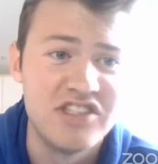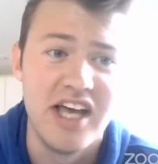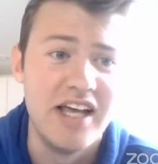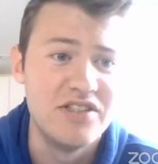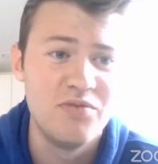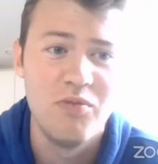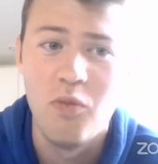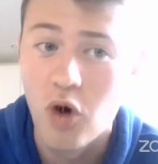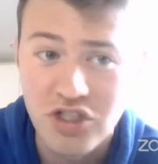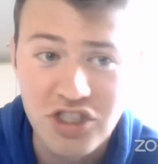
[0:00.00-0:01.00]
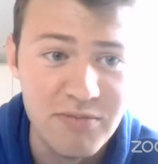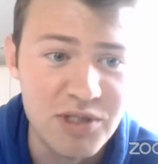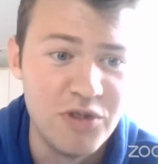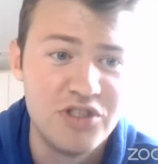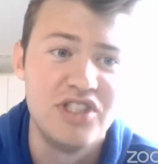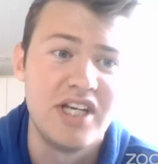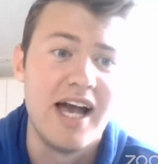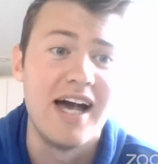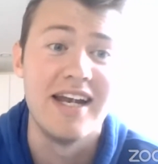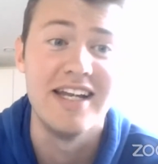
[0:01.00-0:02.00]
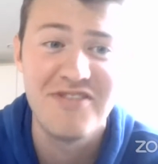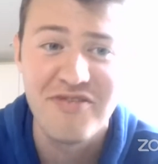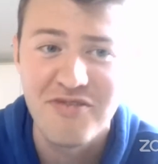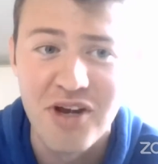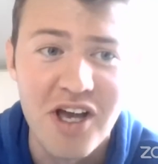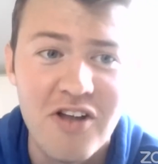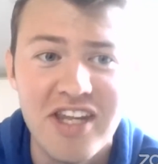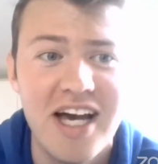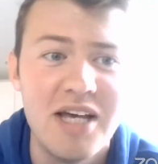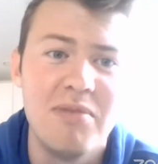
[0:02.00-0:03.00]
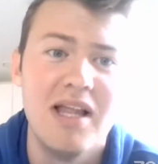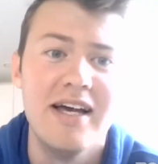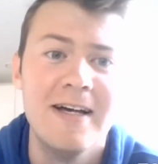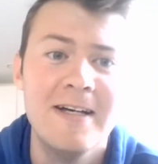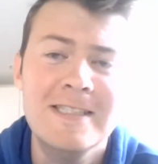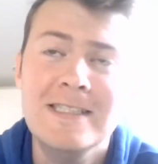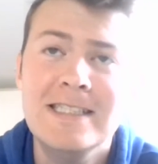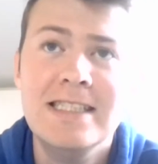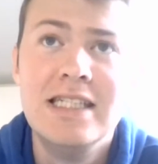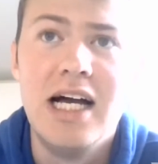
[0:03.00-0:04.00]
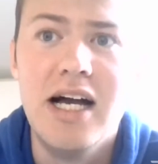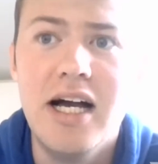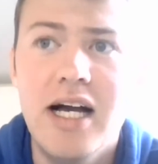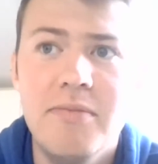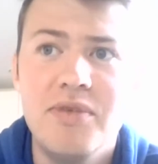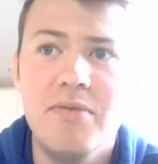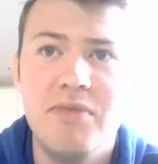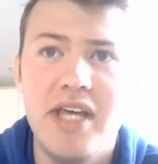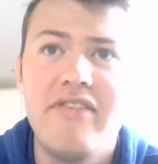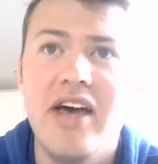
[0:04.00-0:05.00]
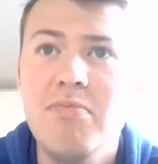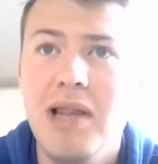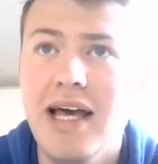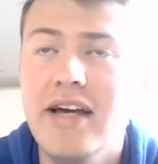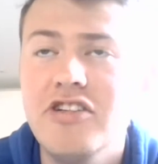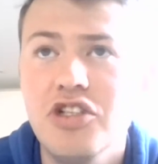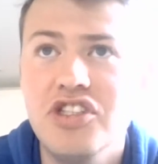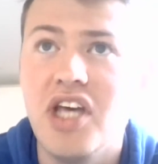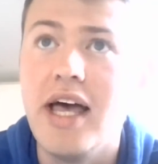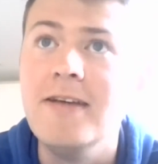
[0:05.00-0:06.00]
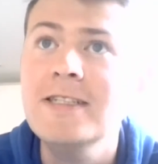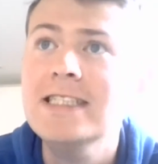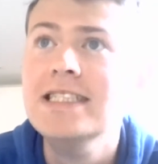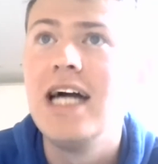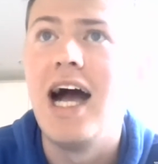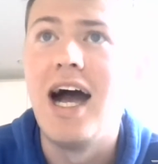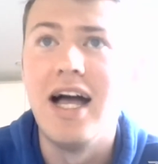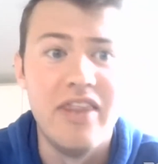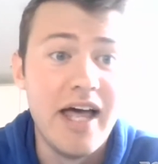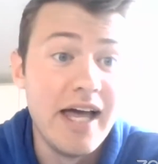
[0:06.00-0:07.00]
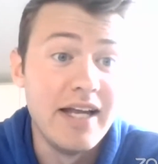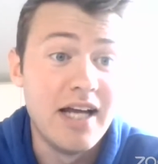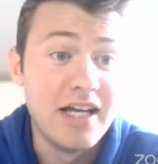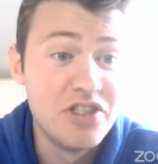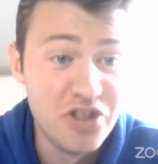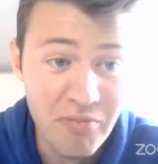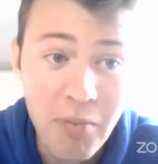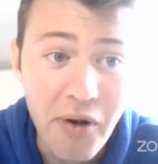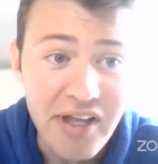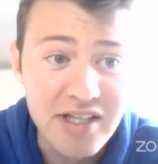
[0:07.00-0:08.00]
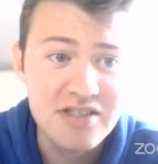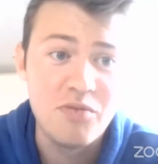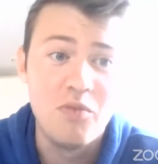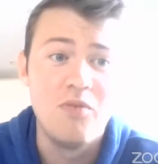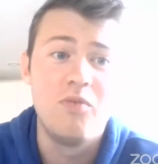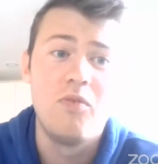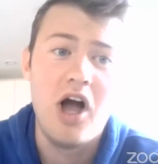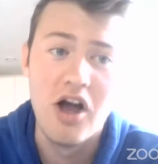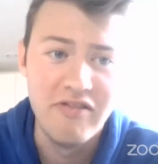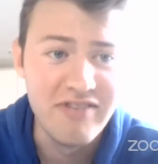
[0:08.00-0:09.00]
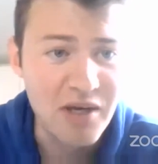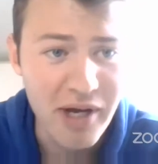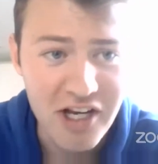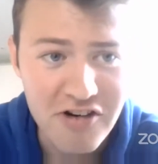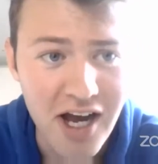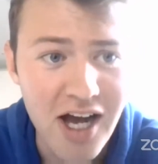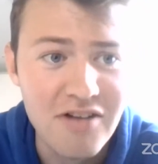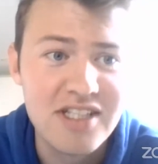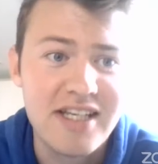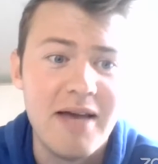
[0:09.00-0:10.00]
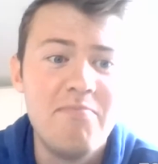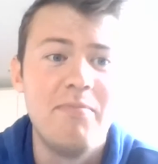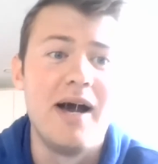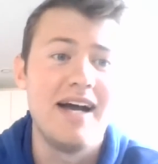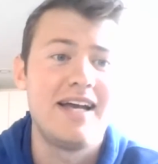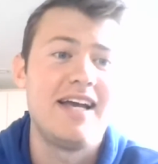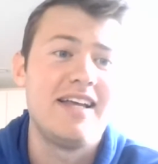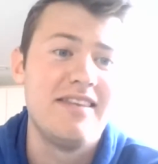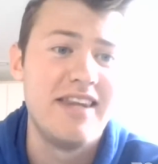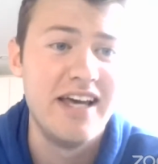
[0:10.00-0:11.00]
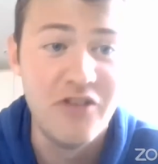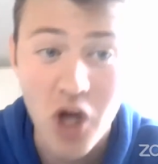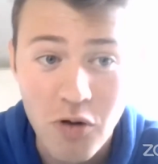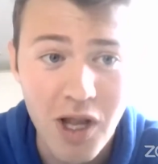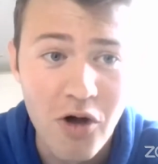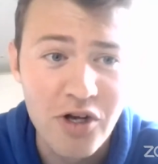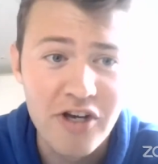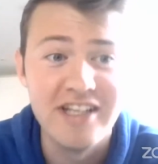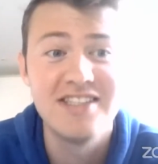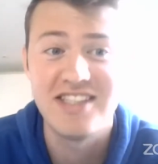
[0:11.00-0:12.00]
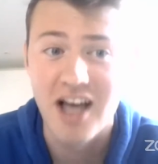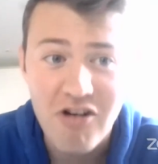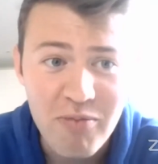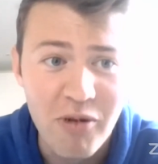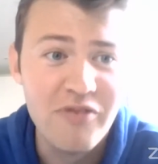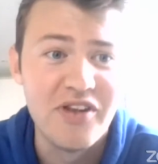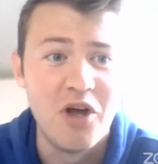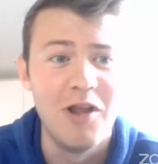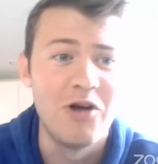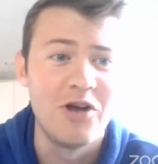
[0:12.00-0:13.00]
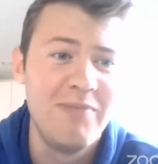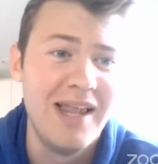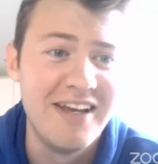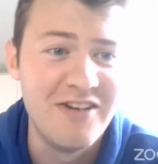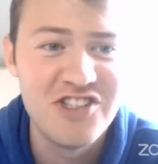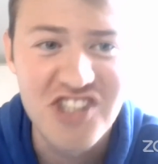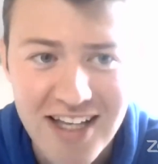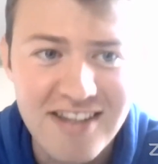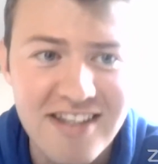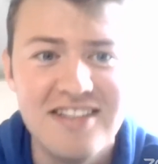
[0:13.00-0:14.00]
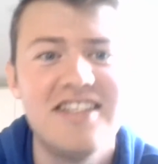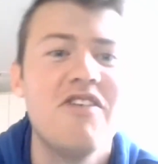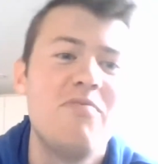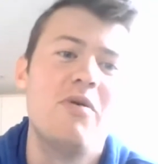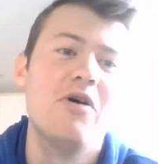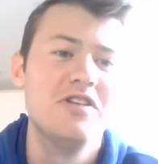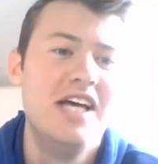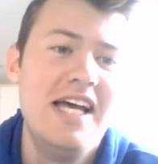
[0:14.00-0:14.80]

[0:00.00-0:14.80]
says. Watch them as much as you can. It's free on the iPlayer, the FA player, I should say. And then at some point, hopefully when crowds get back, they are no longer in Southport. They're no longer playing on sand in Southport.